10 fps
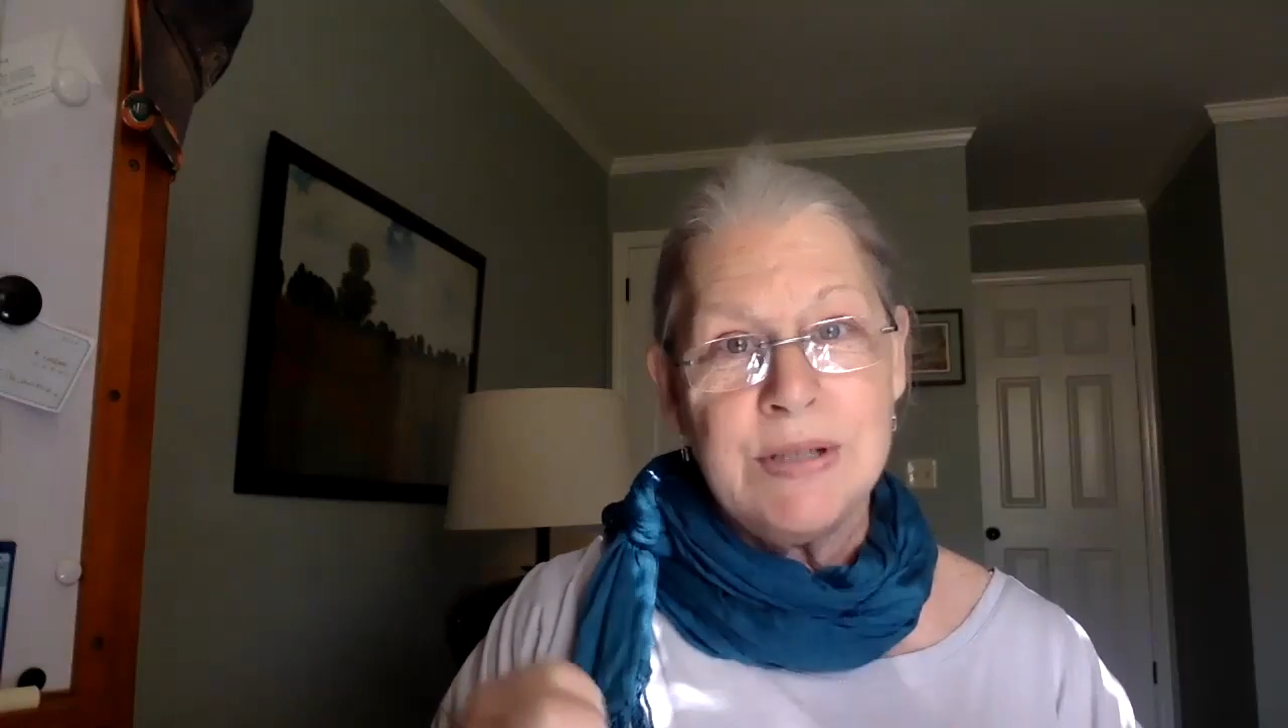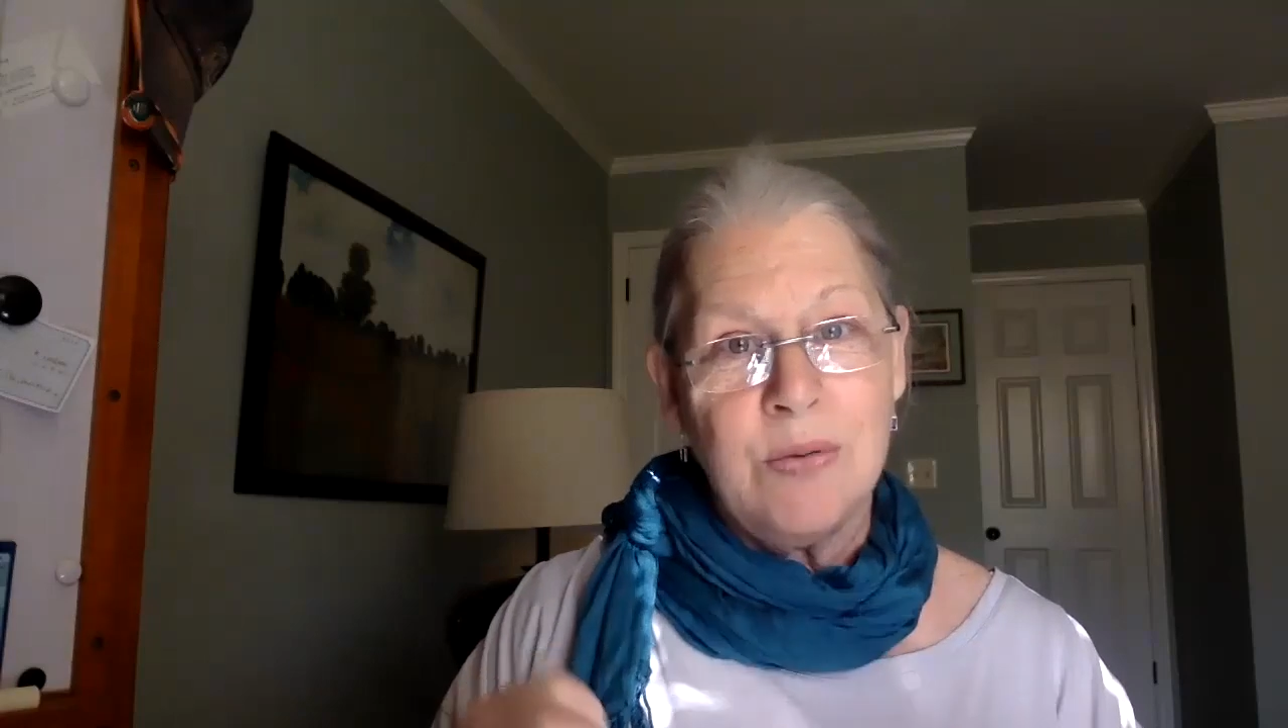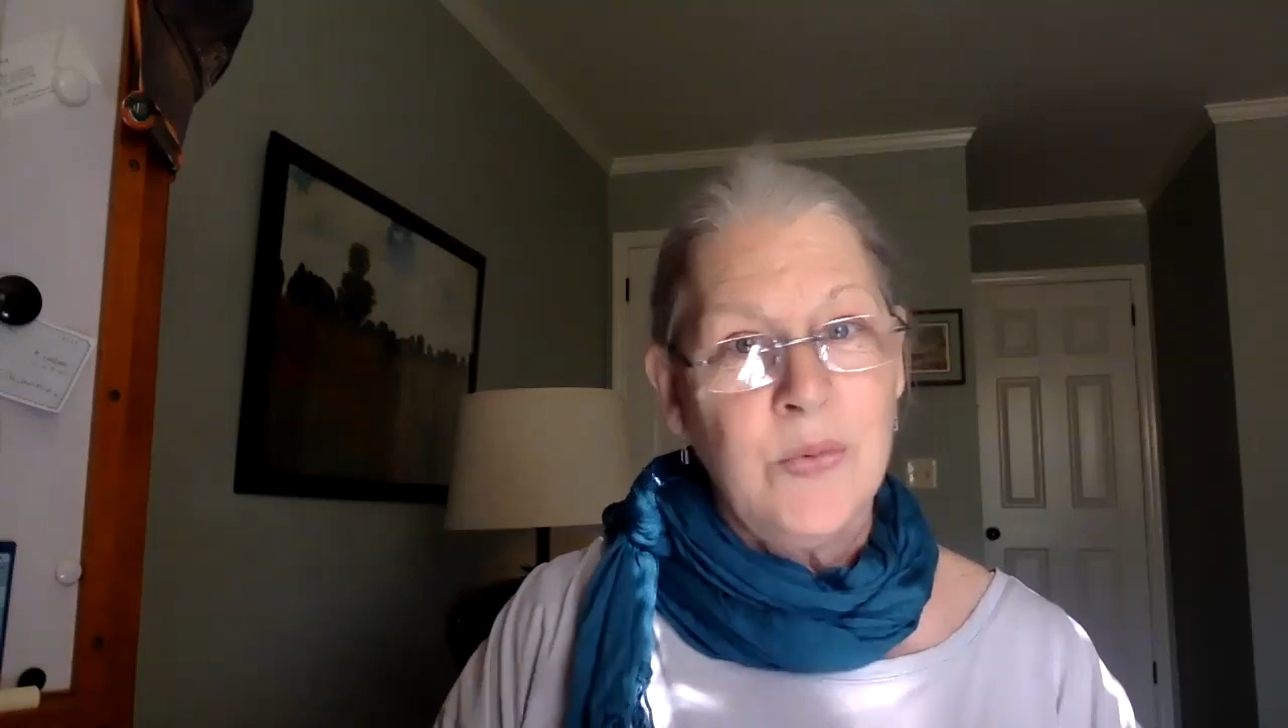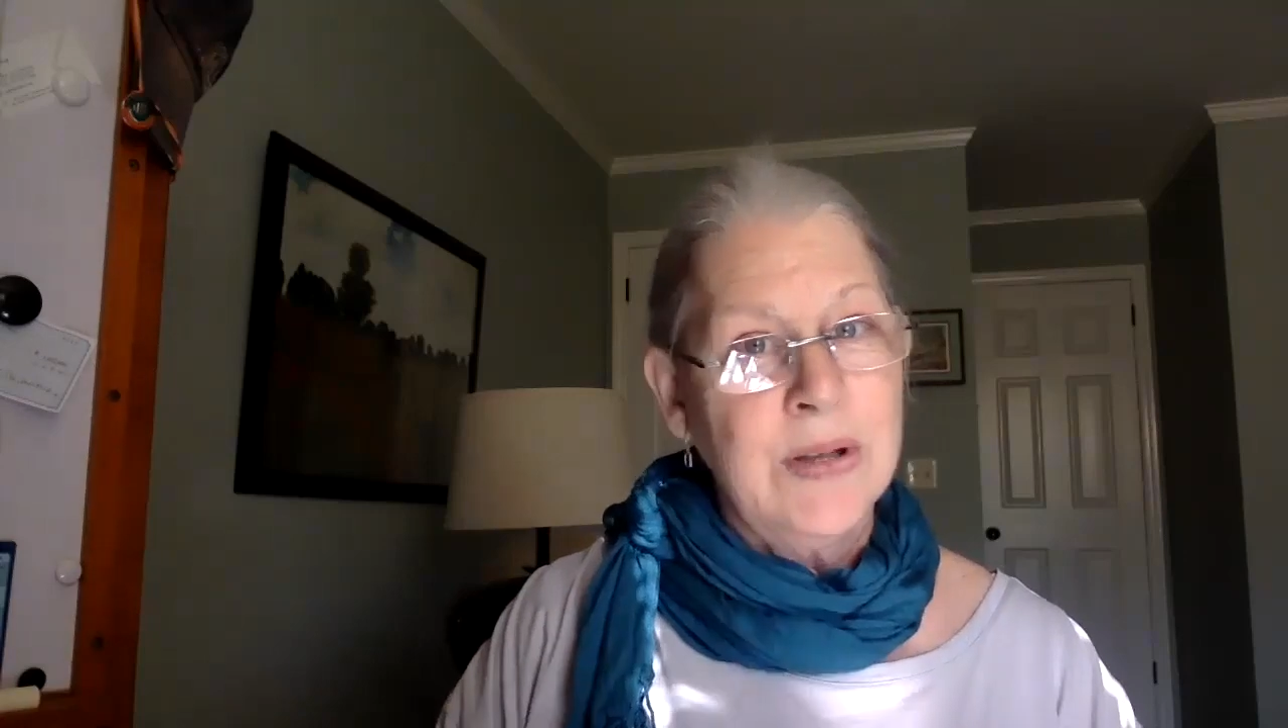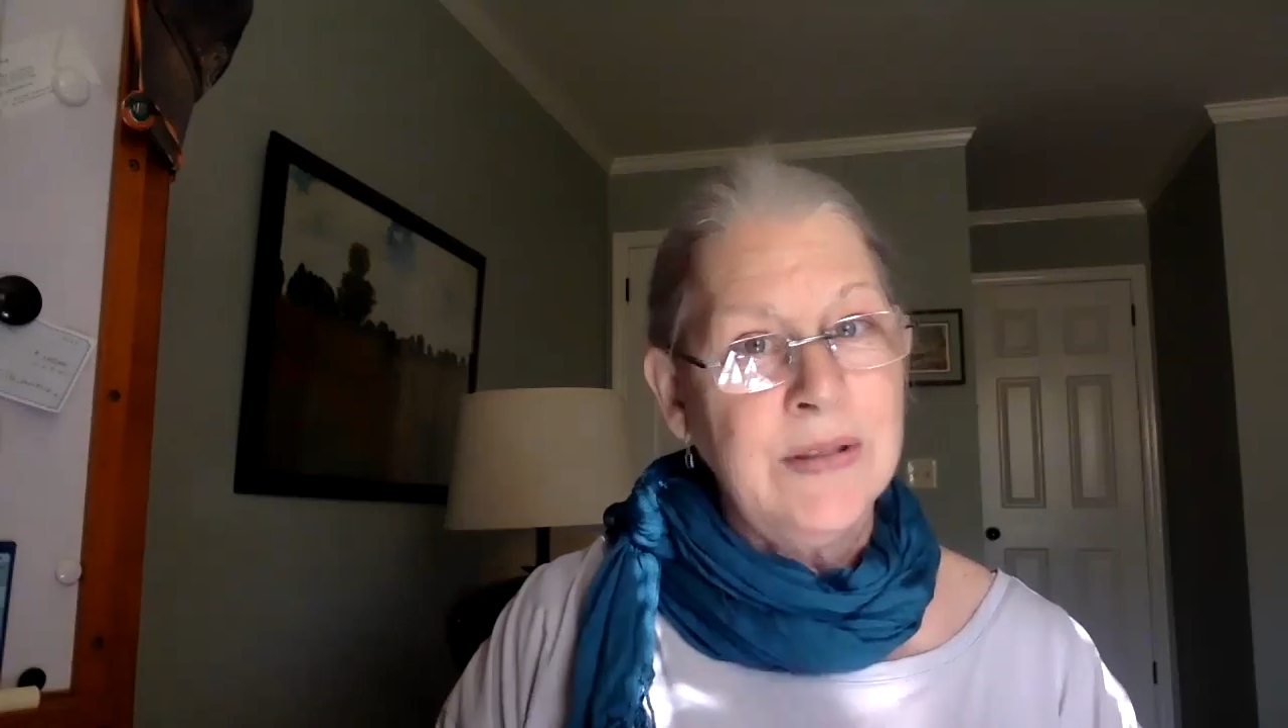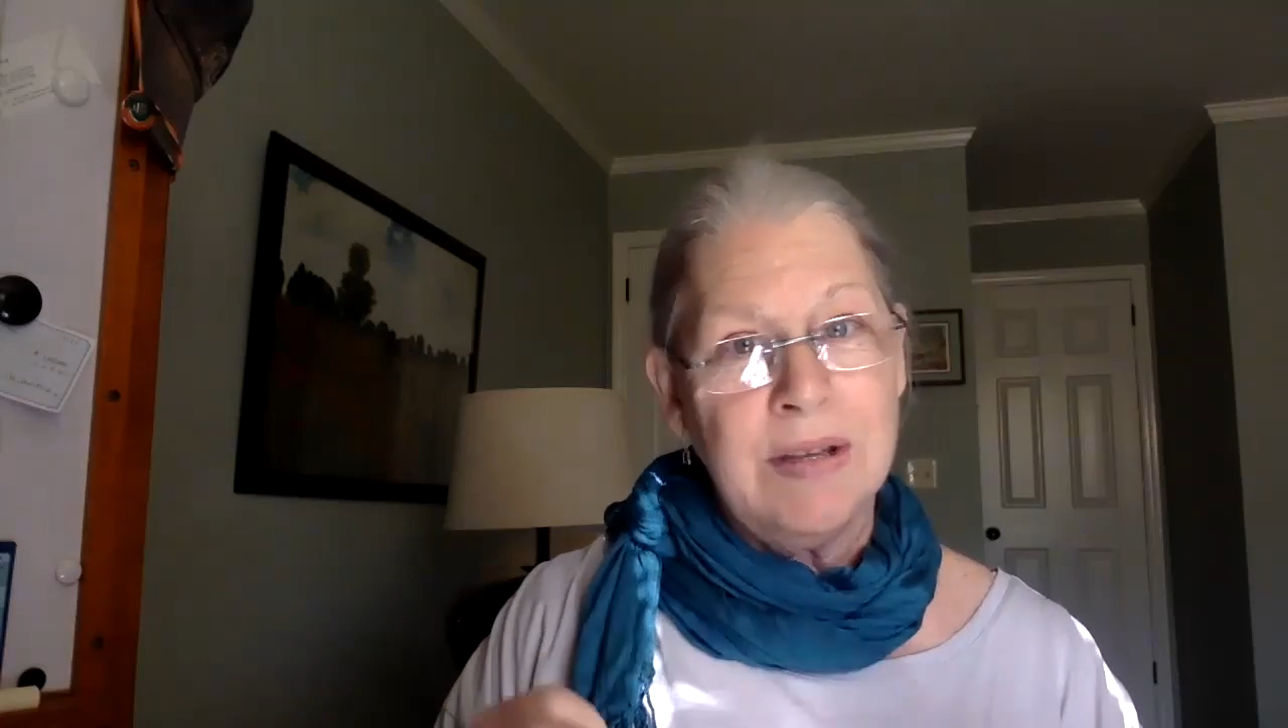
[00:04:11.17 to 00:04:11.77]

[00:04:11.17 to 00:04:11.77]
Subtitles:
on one